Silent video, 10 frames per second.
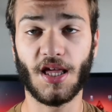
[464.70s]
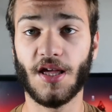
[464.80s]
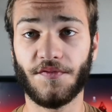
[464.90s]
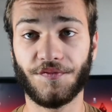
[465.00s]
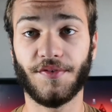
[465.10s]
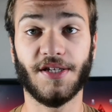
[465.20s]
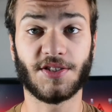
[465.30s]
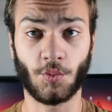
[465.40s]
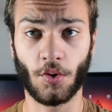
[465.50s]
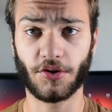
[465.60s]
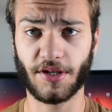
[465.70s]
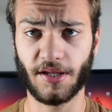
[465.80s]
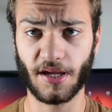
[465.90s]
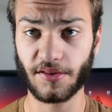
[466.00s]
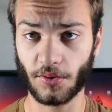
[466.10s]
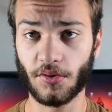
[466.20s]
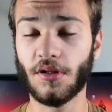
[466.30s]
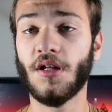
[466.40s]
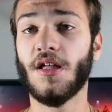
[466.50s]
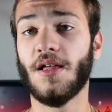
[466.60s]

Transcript: if it's working at all,